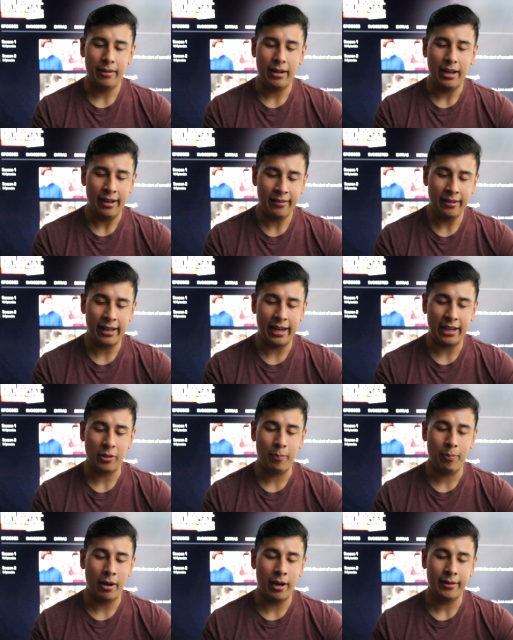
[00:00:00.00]
I think I actually
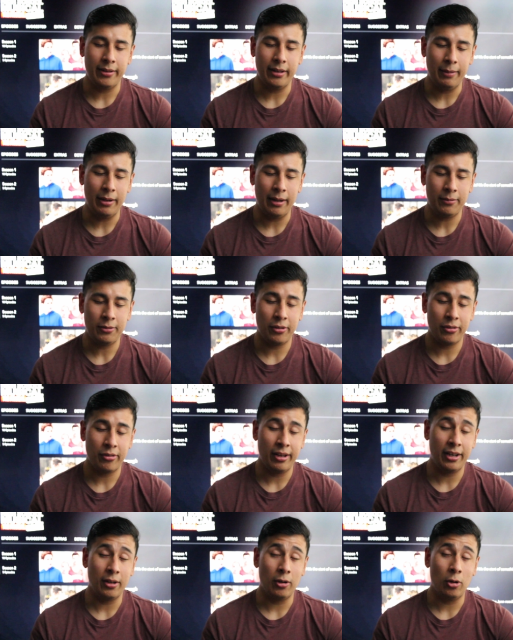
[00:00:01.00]
bought them, and I'm just
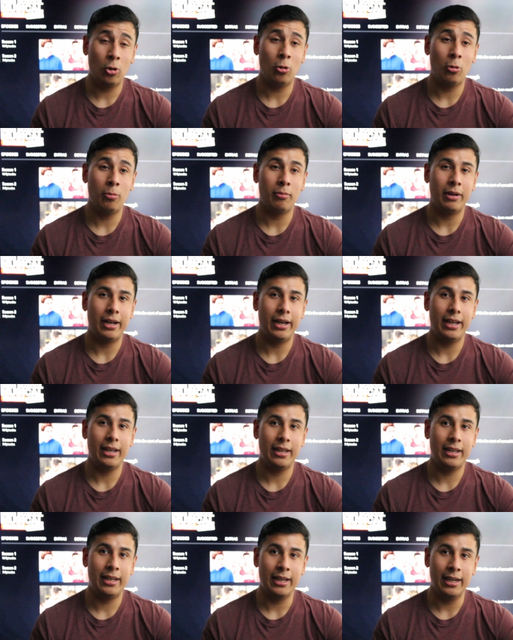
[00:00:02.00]
thinking, oh my
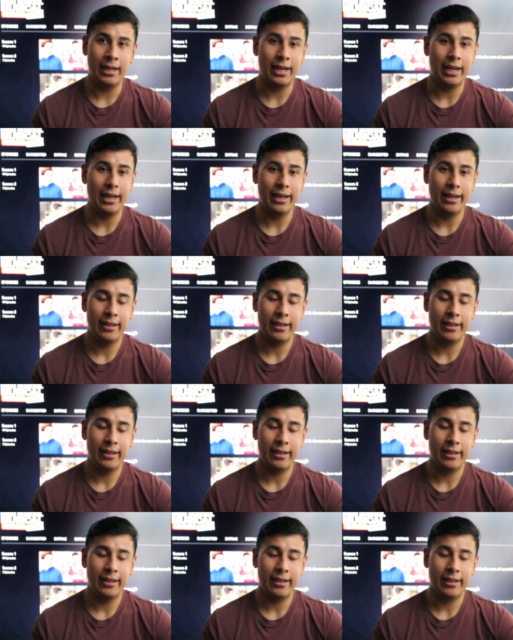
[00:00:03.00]
god,